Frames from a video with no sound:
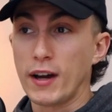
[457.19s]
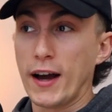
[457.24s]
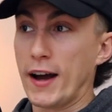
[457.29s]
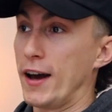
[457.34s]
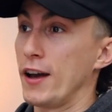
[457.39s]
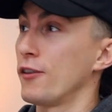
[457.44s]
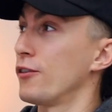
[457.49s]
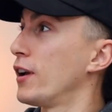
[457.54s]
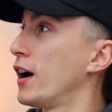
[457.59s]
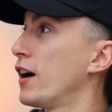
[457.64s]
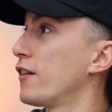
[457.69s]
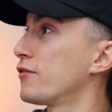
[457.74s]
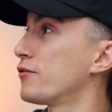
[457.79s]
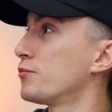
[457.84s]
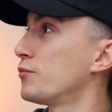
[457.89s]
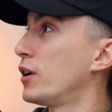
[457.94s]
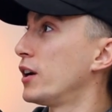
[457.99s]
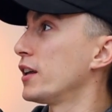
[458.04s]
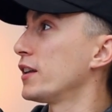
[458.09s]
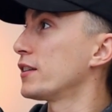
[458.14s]
I don't have
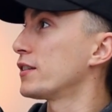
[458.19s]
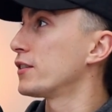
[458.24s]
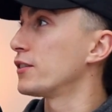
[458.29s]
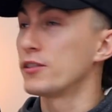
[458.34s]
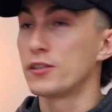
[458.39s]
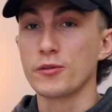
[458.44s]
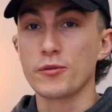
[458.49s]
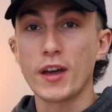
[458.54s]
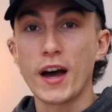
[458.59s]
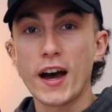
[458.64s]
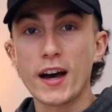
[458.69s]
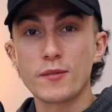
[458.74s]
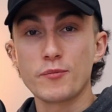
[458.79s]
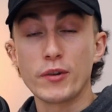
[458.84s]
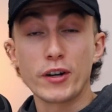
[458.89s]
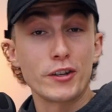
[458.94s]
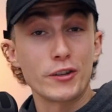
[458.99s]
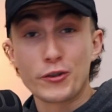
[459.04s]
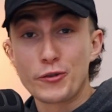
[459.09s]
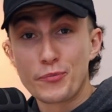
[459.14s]
money to do that,
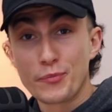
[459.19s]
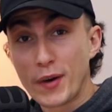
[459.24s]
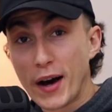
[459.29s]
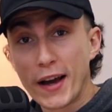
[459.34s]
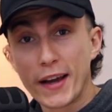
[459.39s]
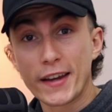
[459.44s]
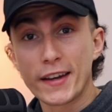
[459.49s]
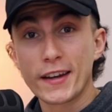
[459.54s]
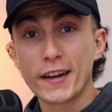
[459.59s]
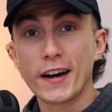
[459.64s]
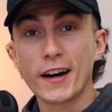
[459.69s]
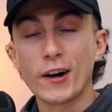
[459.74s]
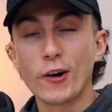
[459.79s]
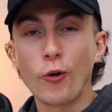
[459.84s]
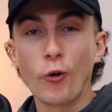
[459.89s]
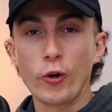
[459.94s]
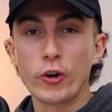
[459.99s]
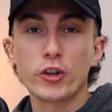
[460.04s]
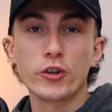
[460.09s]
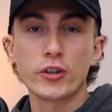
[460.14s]
but you might, uh,
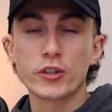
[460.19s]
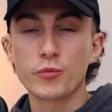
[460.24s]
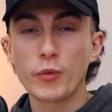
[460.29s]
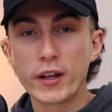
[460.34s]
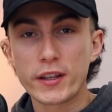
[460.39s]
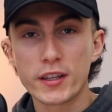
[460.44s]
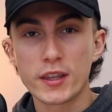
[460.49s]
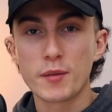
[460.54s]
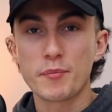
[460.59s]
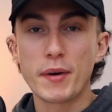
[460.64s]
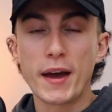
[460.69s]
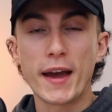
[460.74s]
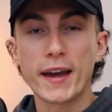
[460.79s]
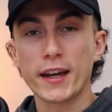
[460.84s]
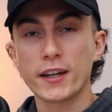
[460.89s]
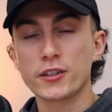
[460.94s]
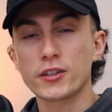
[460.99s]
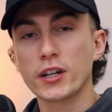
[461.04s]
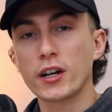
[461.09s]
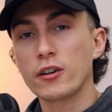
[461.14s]
or you just went to the
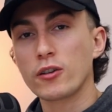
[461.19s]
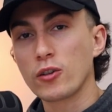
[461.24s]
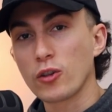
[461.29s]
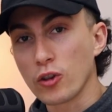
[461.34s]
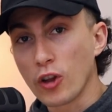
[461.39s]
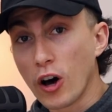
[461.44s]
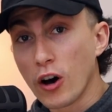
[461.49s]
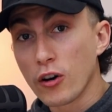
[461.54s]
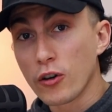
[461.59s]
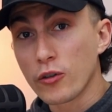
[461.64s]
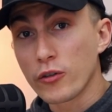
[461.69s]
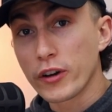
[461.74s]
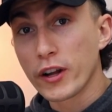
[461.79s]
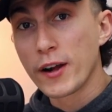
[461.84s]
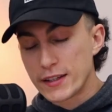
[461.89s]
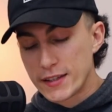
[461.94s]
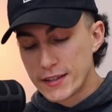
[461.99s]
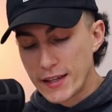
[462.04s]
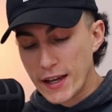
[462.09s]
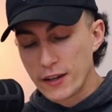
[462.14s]
bank and took out a loan,
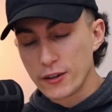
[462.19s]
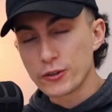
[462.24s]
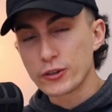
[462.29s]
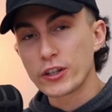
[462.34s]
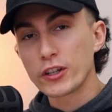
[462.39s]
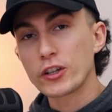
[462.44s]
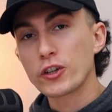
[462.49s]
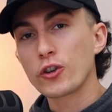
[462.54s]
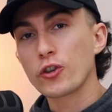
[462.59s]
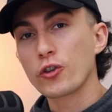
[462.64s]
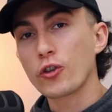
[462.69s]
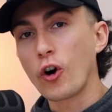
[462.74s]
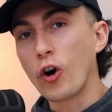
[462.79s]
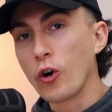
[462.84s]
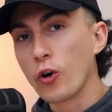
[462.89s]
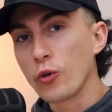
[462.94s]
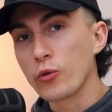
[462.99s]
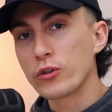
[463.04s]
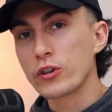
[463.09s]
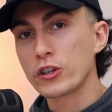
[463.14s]
settled at your
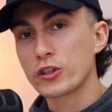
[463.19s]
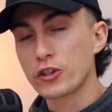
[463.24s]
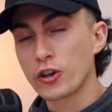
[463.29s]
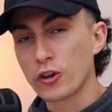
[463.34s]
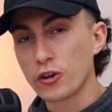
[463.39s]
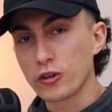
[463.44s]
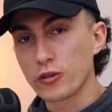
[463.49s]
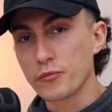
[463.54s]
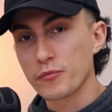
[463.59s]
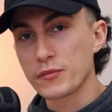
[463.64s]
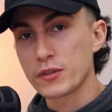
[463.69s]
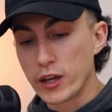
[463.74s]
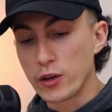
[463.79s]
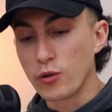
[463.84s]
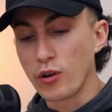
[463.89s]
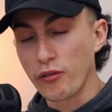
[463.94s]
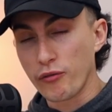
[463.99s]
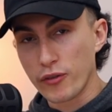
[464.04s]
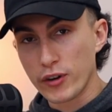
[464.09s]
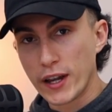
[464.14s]
own terms that
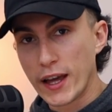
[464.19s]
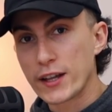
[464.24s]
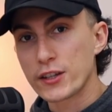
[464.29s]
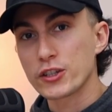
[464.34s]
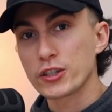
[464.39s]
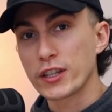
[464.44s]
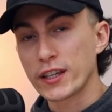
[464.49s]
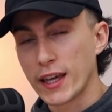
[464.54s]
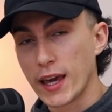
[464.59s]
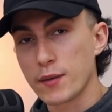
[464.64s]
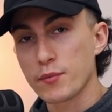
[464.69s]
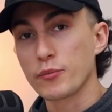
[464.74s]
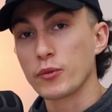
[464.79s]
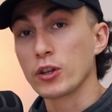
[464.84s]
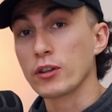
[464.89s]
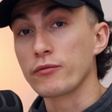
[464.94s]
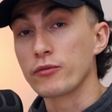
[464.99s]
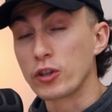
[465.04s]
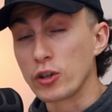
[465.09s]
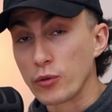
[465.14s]
you are financially
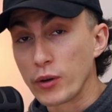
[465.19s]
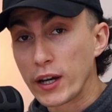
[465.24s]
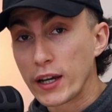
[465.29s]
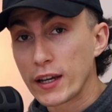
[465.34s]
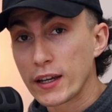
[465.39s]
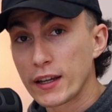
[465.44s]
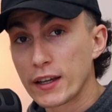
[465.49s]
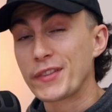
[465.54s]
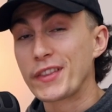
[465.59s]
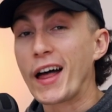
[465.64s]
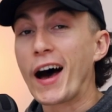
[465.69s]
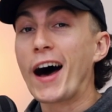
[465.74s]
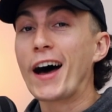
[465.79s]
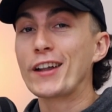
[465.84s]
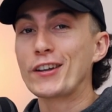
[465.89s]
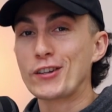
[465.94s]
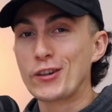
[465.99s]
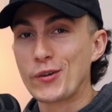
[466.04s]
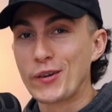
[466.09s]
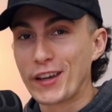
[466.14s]
capable of doing,
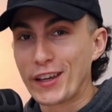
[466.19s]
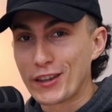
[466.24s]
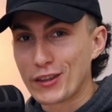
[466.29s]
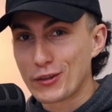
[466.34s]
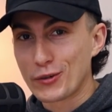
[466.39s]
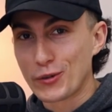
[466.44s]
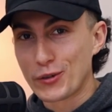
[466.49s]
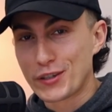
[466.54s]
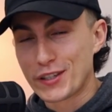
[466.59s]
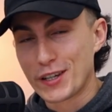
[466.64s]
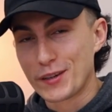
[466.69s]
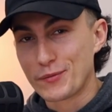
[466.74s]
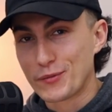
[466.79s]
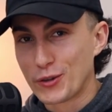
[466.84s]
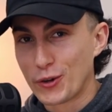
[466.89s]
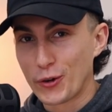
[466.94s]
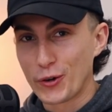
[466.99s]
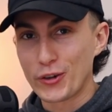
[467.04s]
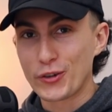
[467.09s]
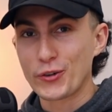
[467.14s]
not doing it through some
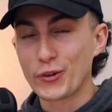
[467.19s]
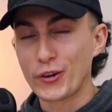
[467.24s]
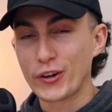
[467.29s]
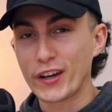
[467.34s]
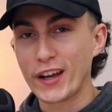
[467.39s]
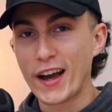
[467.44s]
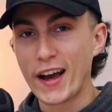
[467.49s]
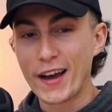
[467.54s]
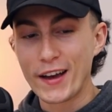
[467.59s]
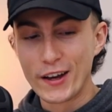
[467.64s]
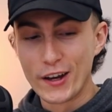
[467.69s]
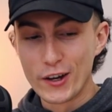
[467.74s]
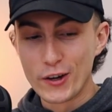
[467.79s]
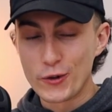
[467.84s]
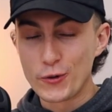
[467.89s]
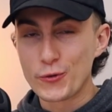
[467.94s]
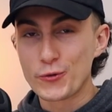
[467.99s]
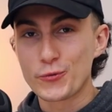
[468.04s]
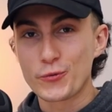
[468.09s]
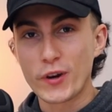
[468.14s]
door-to-door guy
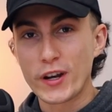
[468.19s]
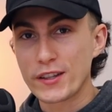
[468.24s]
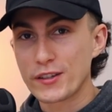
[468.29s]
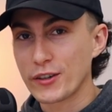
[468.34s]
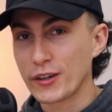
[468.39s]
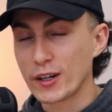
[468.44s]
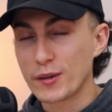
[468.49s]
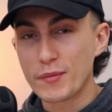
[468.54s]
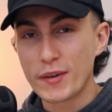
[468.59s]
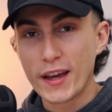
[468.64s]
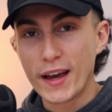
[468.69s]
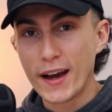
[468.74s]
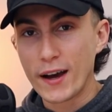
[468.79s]
whose rates are gonna be